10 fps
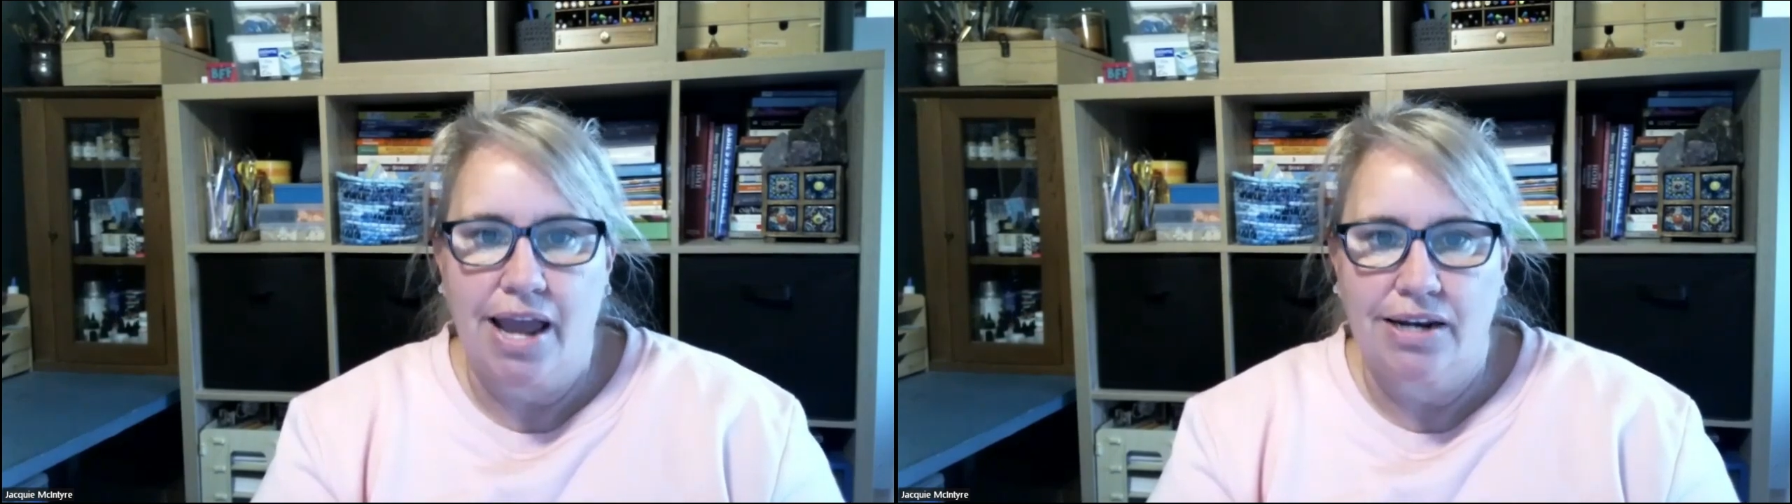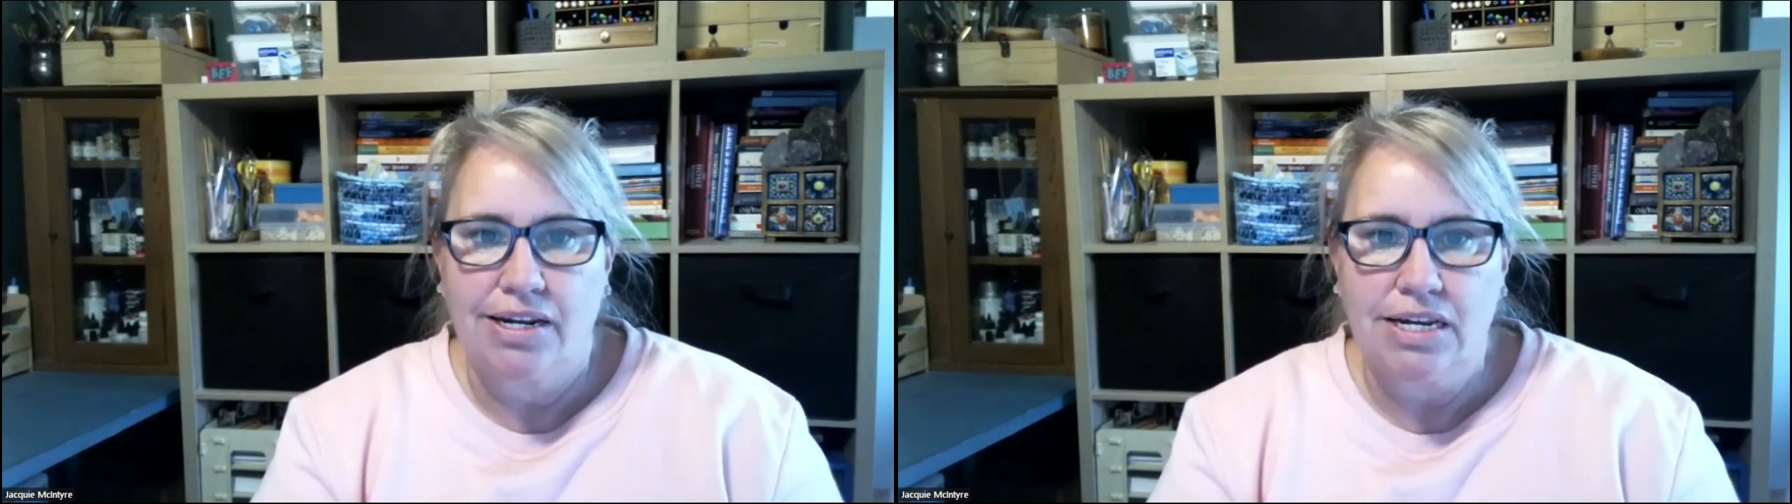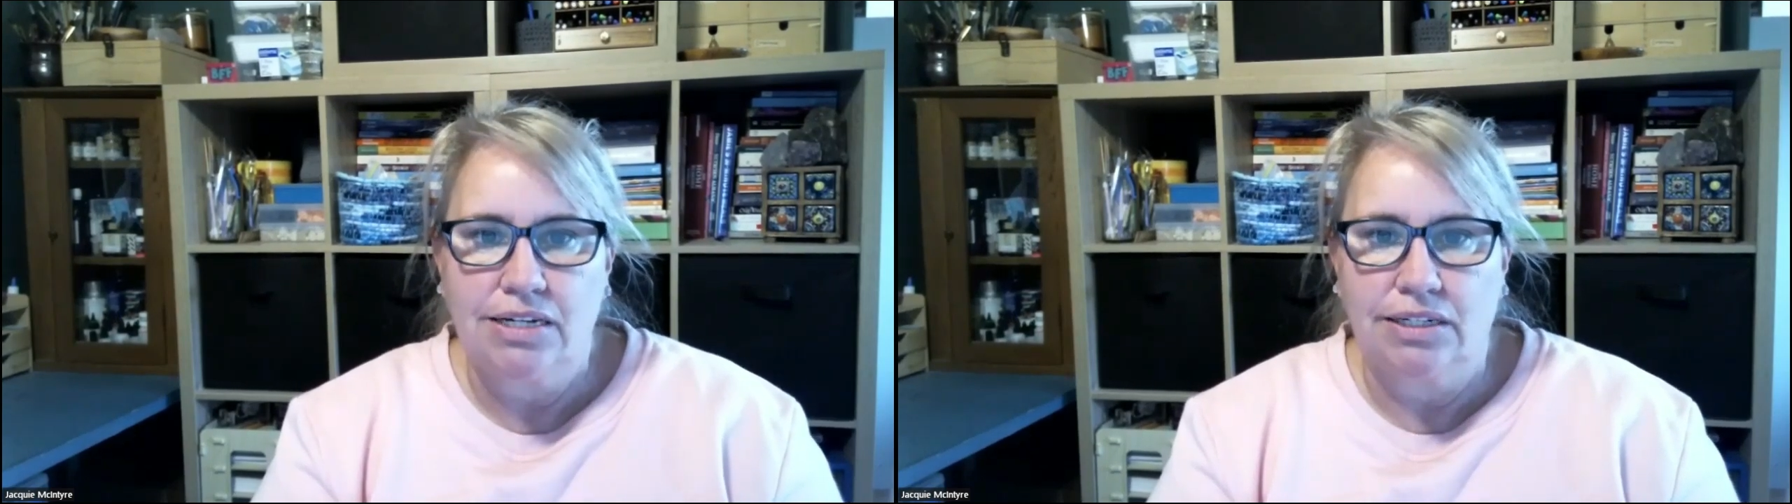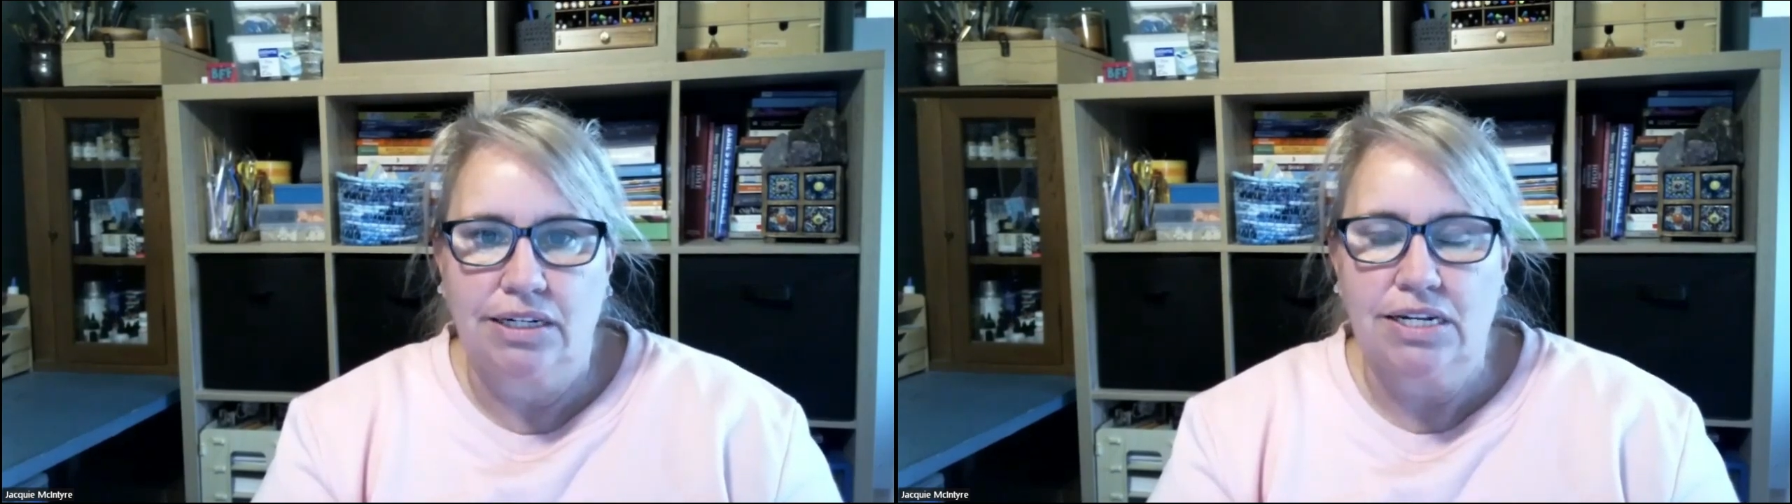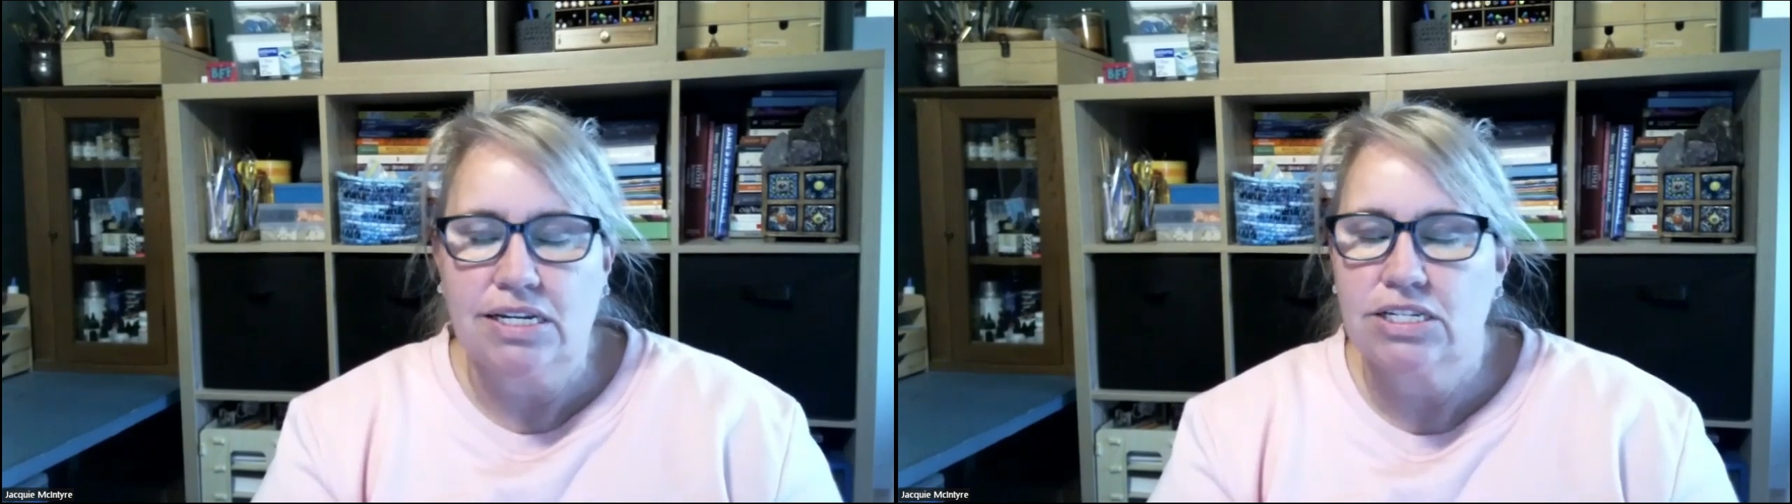and
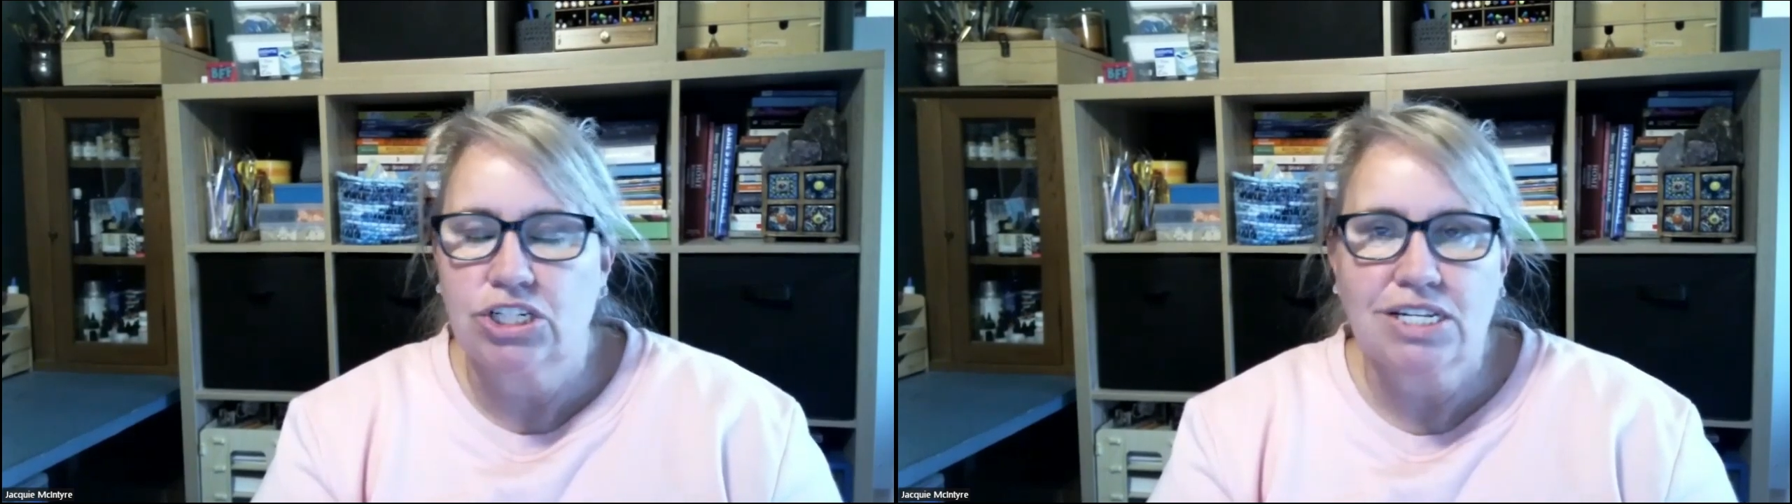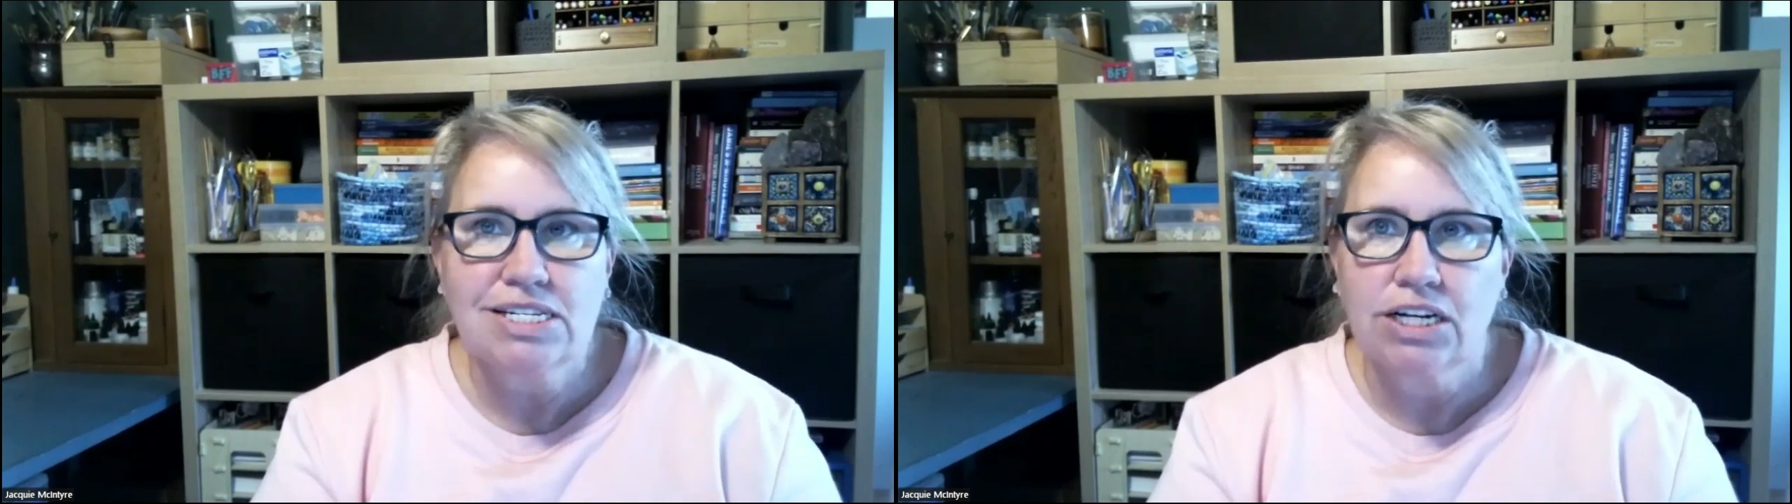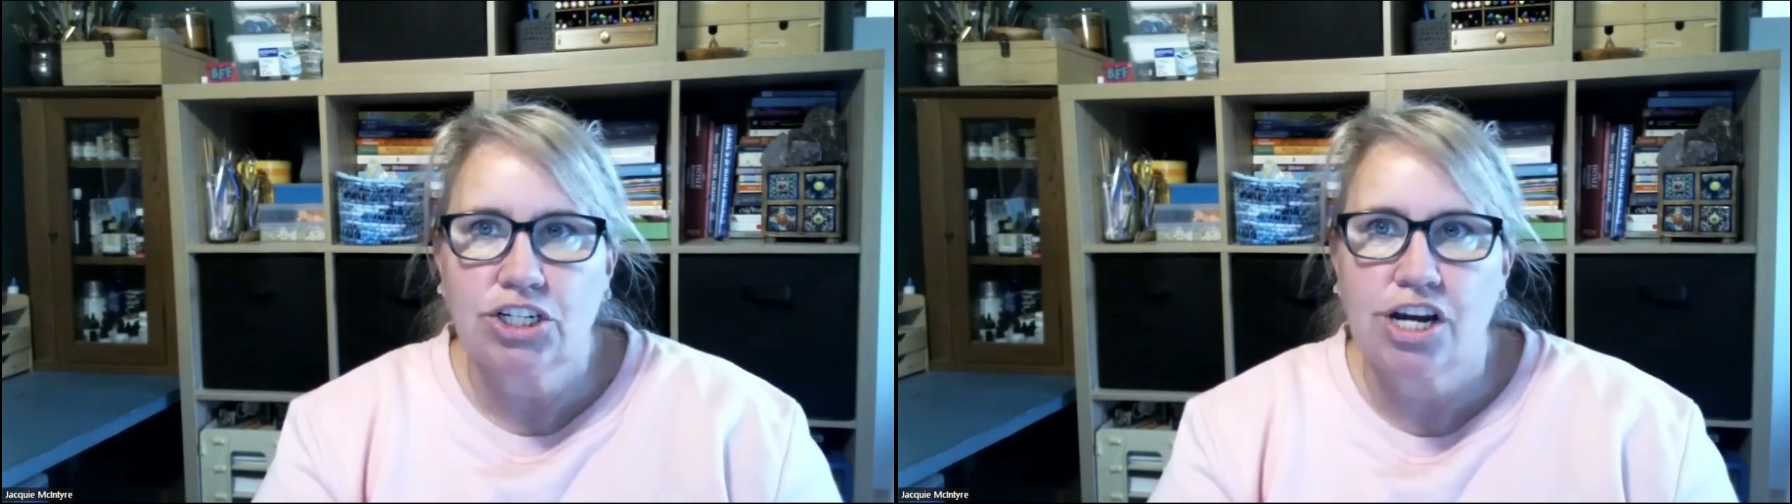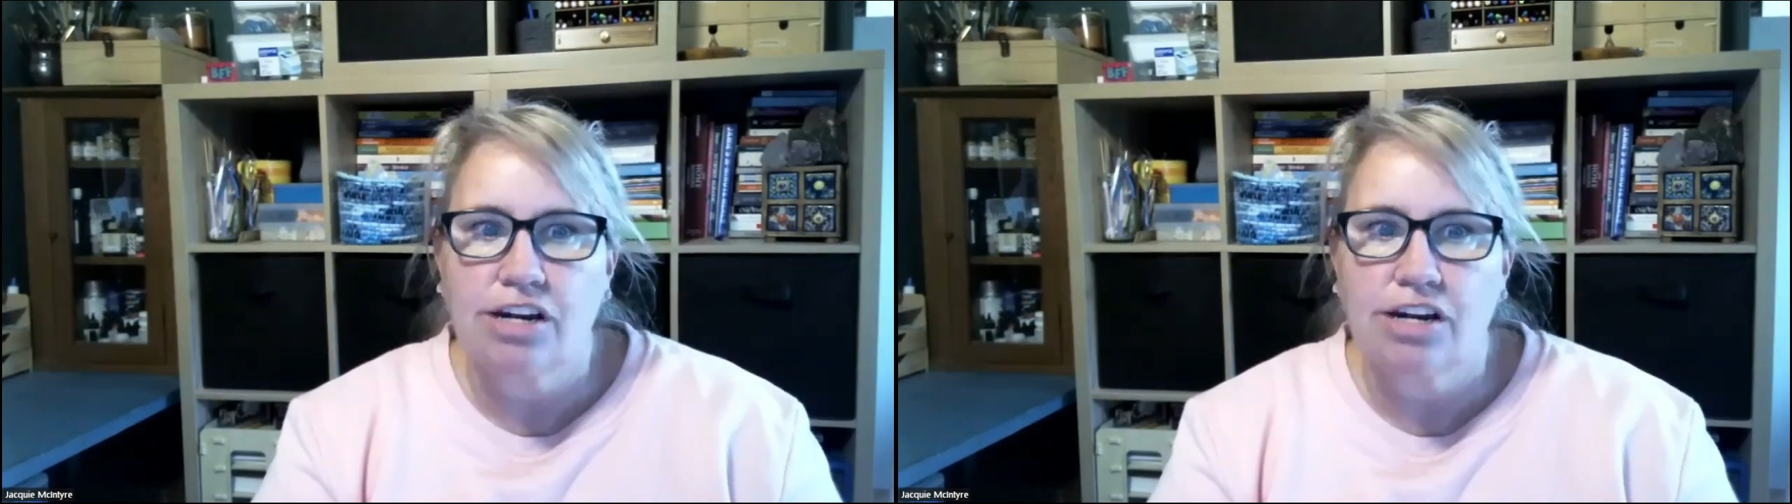healing is just such